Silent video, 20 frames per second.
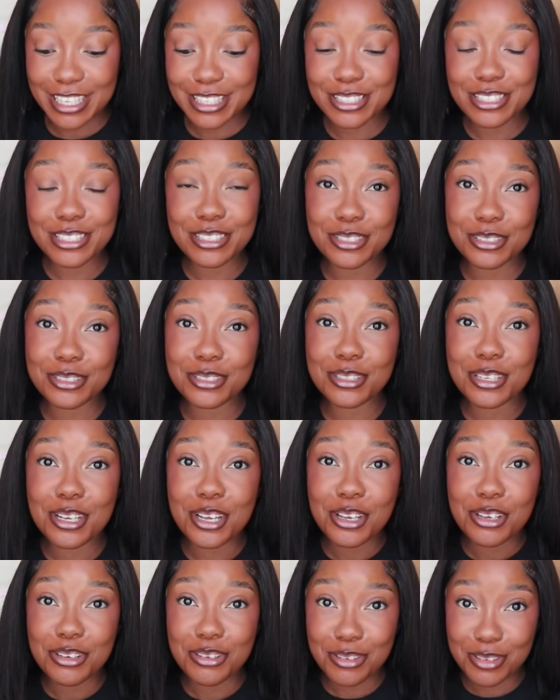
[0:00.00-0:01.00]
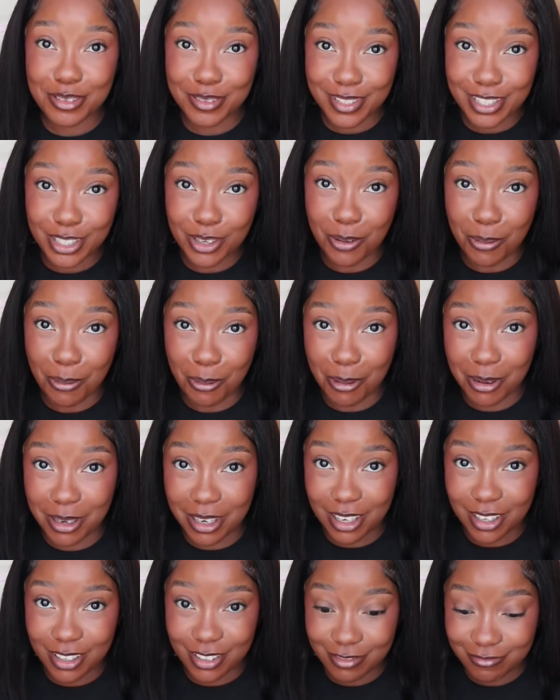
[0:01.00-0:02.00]
has a little
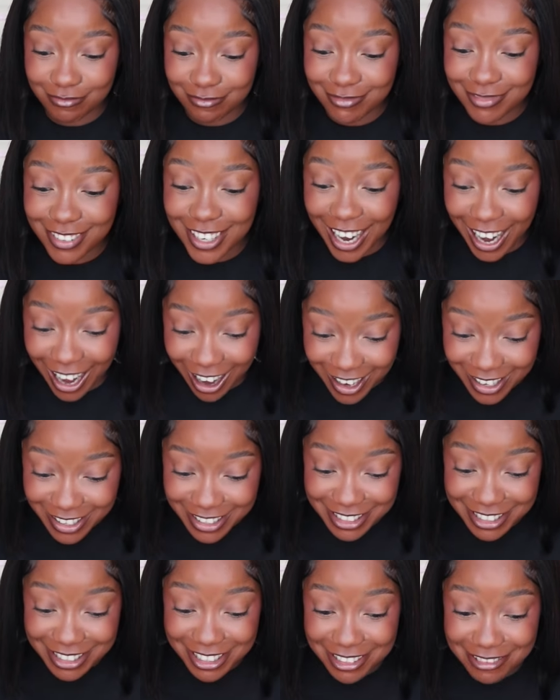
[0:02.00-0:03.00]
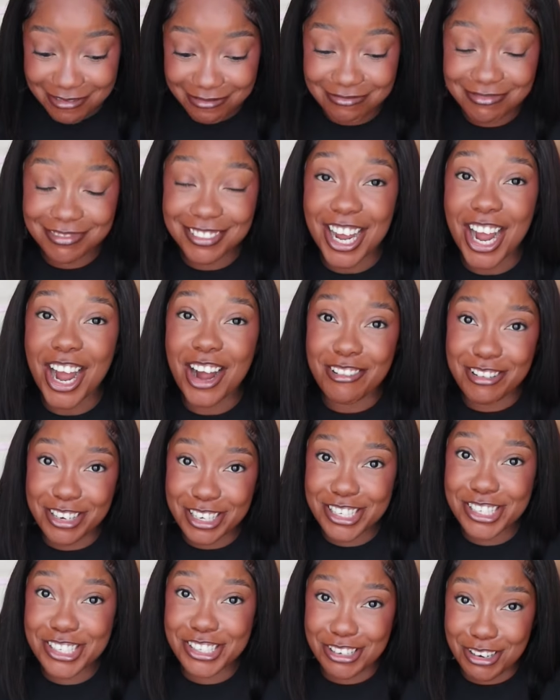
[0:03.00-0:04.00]
unicorn. Guys, I
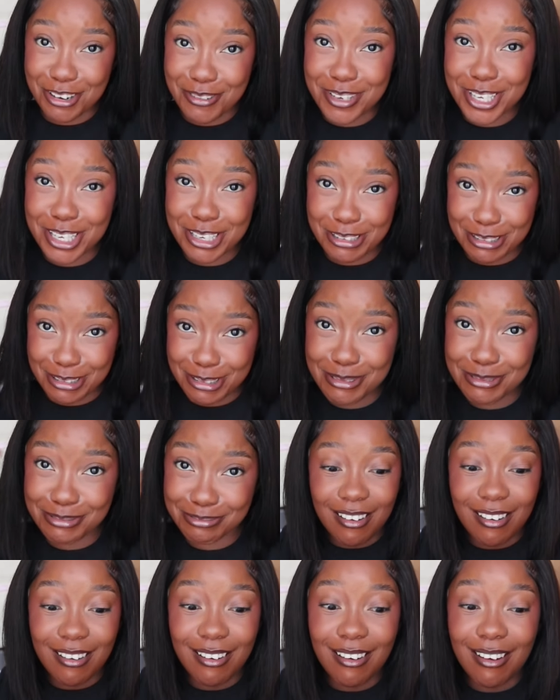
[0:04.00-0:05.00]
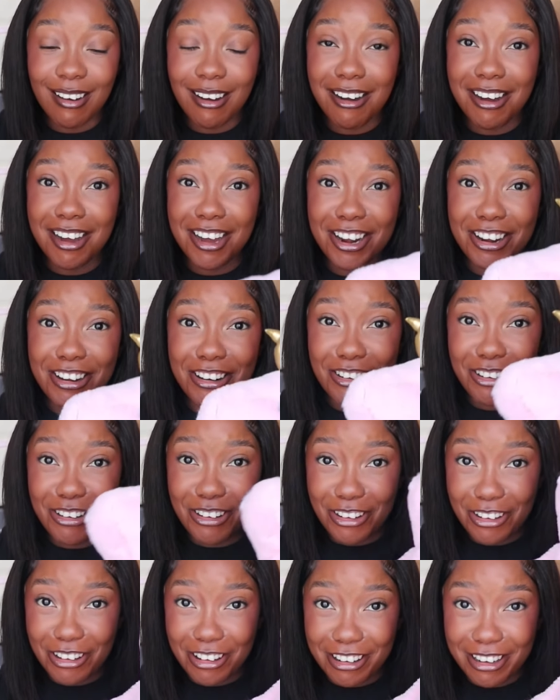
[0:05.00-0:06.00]
want to show you.
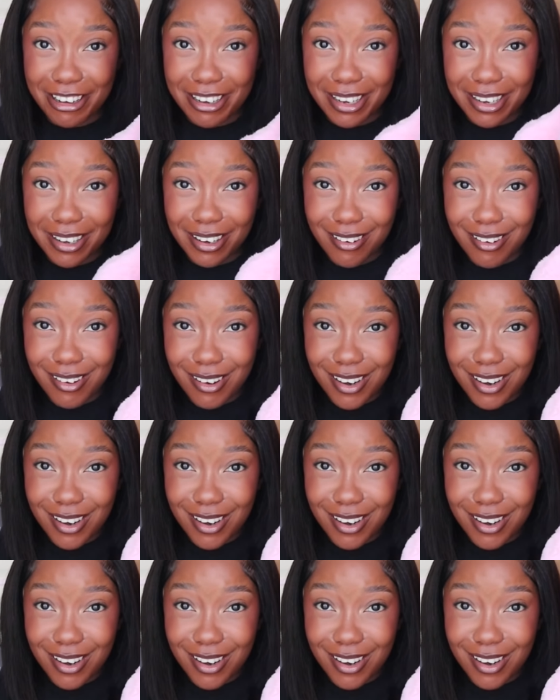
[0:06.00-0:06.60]
Look.